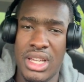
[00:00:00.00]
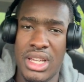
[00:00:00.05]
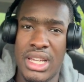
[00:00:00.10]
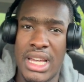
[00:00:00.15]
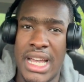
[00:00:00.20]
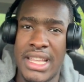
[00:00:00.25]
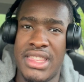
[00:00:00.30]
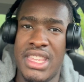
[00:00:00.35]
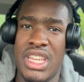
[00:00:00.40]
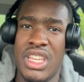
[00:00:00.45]

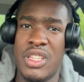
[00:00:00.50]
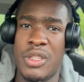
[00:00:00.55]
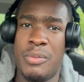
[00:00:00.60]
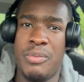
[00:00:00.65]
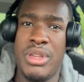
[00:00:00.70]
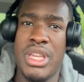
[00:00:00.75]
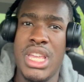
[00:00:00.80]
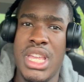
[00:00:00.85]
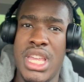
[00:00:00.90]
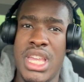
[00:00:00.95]
I think it's
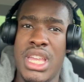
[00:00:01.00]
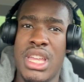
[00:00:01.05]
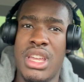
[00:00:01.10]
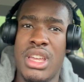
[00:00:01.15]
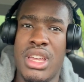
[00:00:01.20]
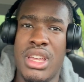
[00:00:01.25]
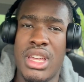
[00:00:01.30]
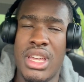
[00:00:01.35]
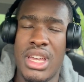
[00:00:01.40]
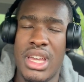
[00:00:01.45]

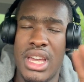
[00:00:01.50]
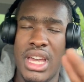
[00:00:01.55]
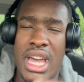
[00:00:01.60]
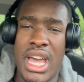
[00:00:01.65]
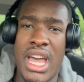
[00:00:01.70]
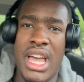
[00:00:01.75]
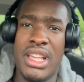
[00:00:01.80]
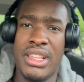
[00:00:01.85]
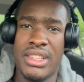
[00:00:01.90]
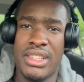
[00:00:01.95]

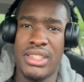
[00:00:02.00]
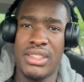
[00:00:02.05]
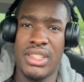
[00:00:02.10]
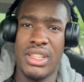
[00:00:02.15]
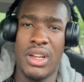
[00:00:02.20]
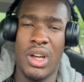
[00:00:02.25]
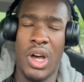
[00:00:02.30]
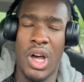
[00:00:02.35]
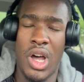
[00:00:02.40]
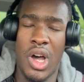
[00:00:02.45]
PSOASIS.
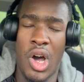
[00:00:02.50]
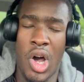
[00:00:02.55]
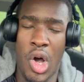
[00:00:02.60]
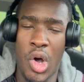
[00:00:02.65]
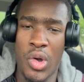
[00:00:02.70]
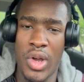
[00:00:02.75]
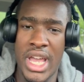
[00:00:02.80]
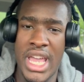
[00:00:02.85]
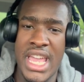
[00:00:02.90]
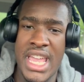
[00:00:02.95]

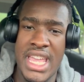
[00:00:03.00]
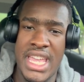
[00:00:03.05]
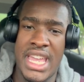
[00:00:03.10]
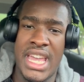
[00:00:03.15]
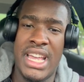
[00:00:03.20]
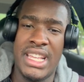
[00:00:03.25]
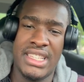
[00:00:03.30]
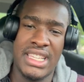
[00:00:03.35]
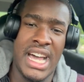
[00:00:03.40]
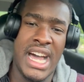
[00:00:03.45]

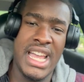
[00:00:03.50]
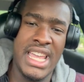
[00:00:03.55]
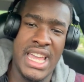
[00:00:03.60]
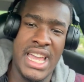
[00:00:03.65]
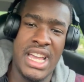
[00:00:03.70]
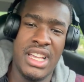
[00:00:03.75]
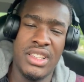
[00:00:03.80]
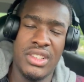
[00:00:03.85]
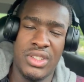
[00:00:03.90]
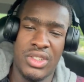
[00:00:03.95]

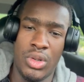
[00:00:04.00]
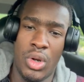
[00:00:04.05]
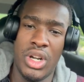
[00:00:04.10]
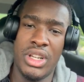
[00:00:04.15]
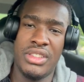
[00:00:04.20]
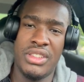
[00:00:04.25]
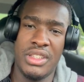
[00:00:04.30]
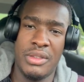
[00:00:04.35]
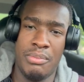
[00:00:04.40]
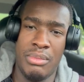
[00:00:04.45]

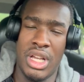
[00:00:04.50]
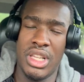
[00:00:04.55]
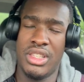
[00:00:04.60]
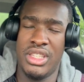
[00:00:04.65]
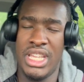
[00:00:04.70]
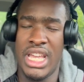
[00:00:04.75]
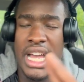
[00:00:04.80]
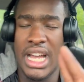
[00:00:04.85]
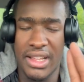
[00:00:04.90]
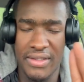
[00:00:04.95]
Psoariasis muscle.
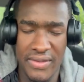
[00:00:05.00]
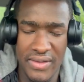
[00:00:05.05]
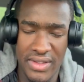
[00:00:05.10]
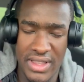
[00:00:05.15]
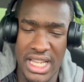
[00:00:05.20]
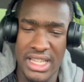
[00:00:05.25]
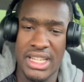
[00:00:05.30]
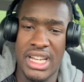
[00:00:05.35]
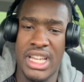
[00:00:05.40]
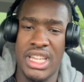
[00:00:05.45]
Yeah,
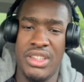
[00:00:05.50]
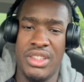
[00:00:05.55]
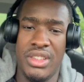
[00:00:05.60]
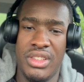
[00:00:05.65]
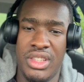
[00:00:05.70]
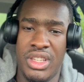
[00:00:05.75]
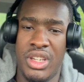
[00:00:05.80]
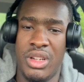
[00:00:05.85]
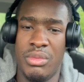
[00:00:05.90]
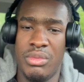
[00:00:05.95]
that's how you.
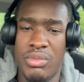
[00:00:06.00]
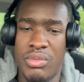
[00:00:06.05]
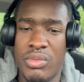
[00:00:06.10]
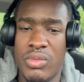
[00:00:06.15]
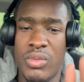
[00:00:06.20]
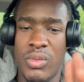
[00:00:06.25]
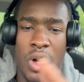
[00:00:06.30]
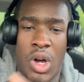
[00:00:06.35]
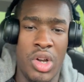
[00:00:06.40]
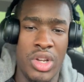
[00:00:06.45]
Yep.
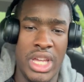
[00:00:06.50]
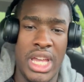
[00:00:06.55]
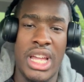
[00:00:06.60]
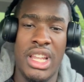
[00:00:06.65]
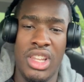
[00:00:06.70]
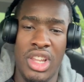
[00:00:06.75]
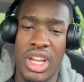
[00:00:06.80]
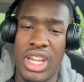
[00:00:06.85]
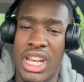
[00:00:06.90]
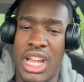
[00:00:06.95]
Oh yeah,
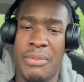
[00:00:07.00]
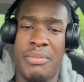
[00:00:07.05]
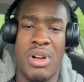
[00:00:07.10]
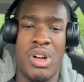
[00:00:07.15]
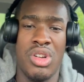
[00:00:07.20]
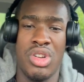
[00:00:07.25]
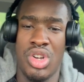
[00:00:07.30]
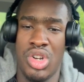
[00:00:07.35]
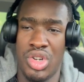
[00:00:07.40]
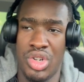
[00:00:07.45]
look it up
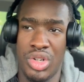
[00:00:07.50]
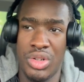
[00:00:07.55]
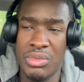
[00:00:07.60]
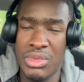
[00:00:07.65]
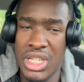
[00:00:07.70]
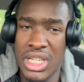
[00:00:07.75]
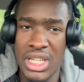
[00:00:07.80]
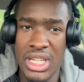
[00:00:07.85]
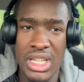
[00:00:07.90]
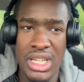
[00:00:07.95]
on Google,
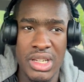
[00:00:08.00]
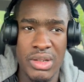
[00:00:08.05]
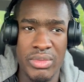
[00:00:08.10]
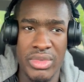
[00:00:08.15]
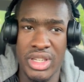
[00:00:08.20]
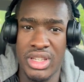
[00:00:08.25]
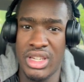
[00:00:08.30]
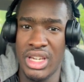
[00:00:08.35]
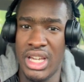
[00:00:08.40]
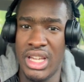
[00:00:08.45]

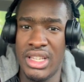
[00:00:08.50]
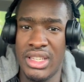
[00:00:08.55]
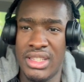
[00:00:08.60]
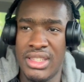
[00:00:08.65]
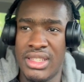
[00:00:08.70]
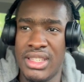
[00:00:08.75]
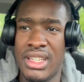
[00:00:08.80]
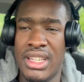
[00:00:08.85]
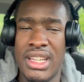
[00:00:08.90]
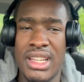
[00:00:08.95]

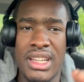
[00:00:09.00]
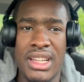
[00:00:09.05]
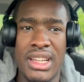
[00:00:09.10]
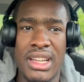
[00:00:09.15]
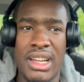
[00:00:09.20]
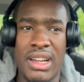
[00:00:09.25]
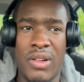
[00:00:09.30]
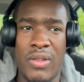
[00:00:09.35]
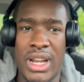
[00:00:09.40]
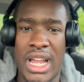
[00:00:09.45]
because
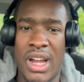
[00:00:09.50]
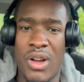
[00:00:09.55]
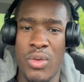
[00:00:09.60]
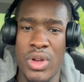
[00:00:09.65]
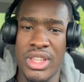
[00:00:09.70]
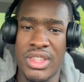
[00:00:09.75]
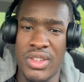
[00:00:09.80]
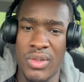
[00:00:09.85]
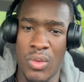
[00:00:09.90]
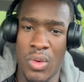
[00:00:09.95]
when I
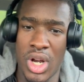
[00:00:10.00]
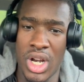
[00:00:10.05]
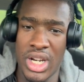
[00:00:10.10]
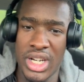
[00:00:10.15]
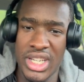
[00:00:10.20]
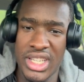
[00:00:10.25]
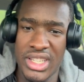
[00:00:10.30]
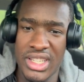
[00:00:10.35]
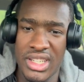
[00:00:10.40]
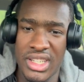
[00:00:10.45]
went to work